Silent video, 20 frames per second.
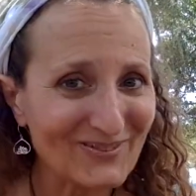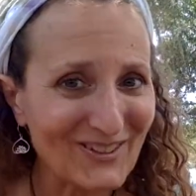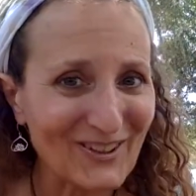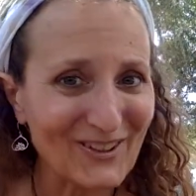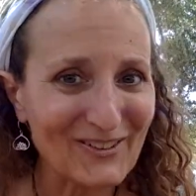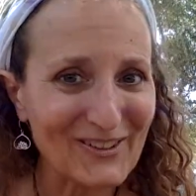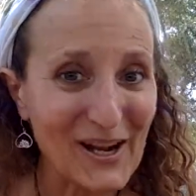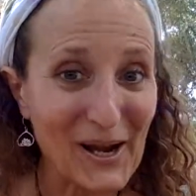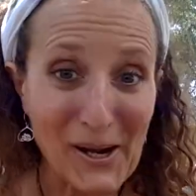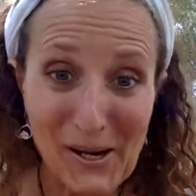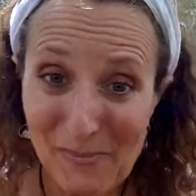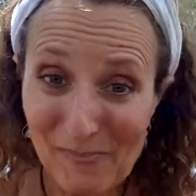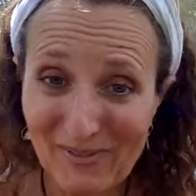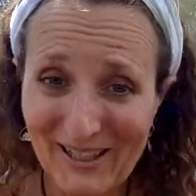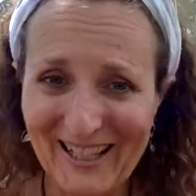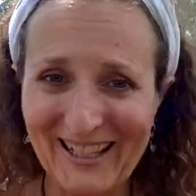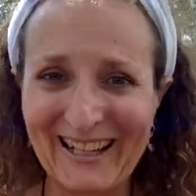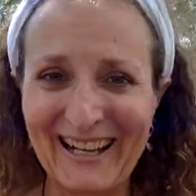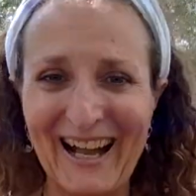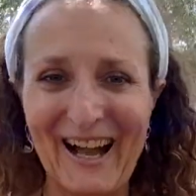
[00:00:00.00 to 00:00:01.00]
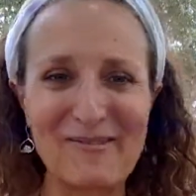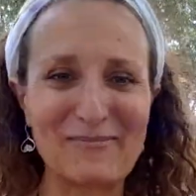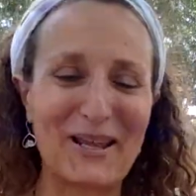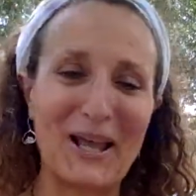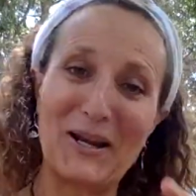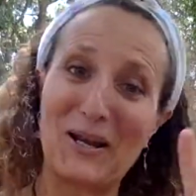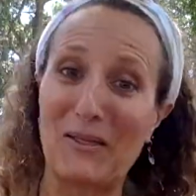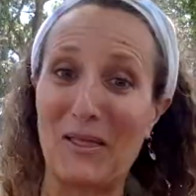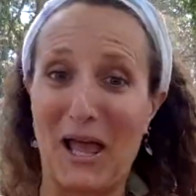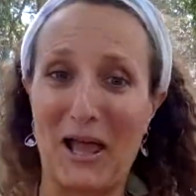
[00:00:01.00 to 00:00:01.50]
Okay, I'm
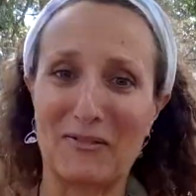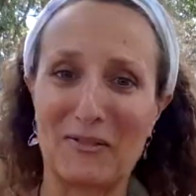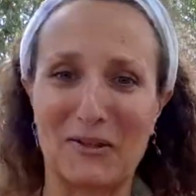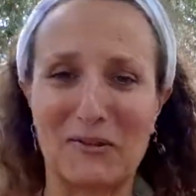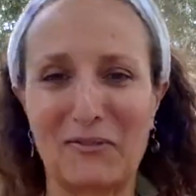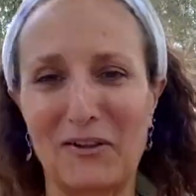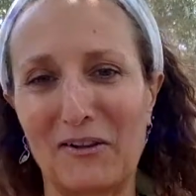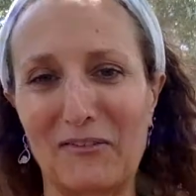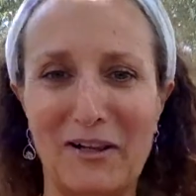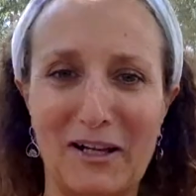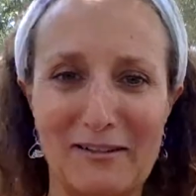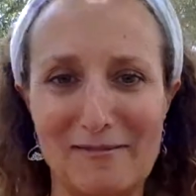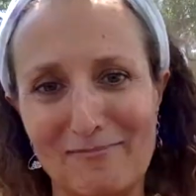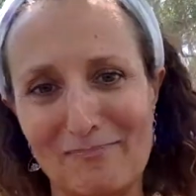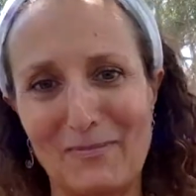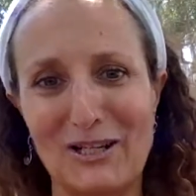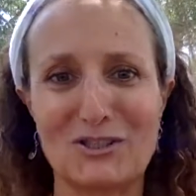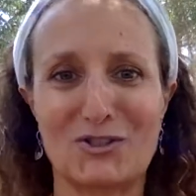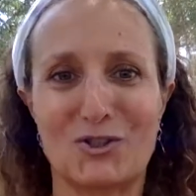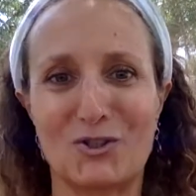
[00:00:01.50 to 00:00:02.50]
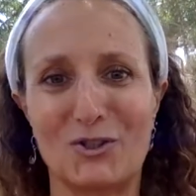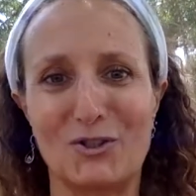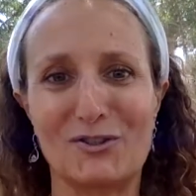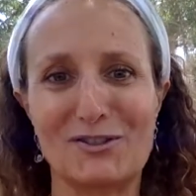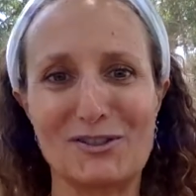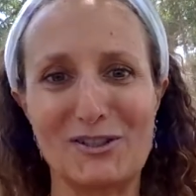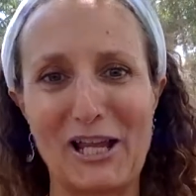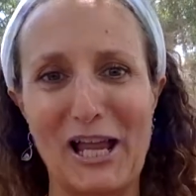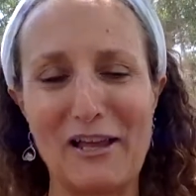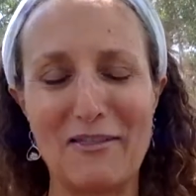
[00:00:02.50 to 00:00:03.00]
getting that. Like, make sure you
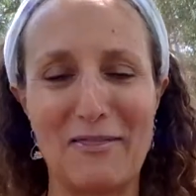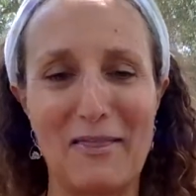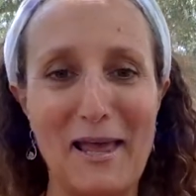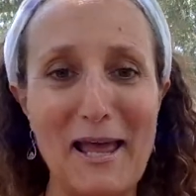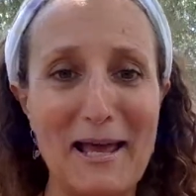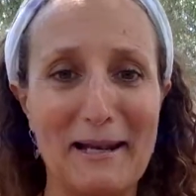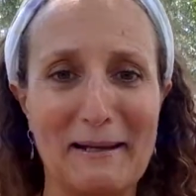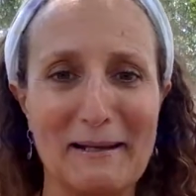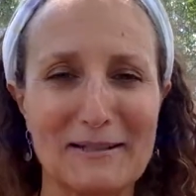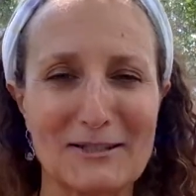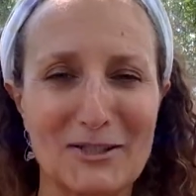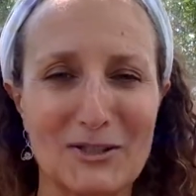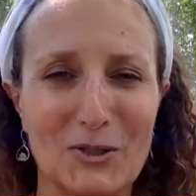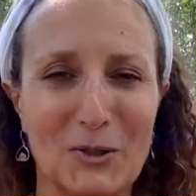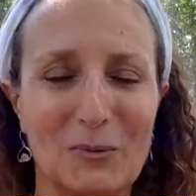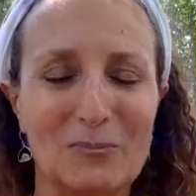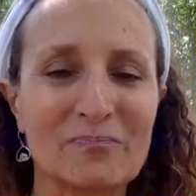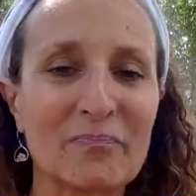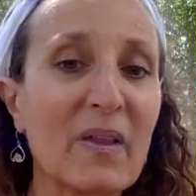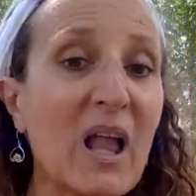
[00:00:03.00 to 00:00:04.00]
add that in too.